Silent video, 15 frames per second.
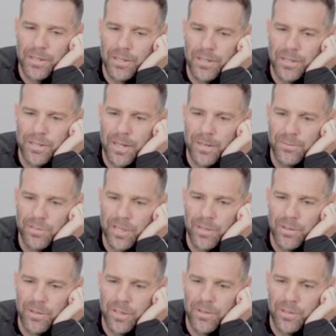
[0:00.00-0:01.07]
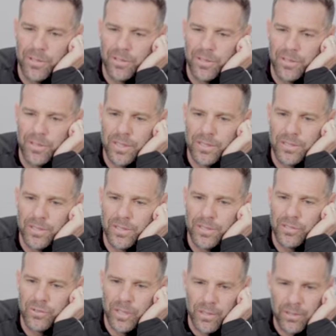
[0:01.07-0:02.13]
at times they don't even necessarily
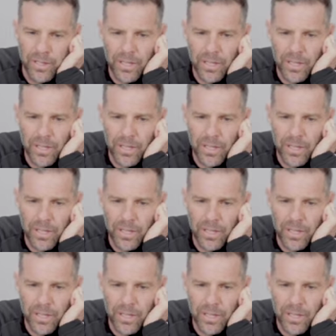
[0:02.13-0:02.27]
trigger.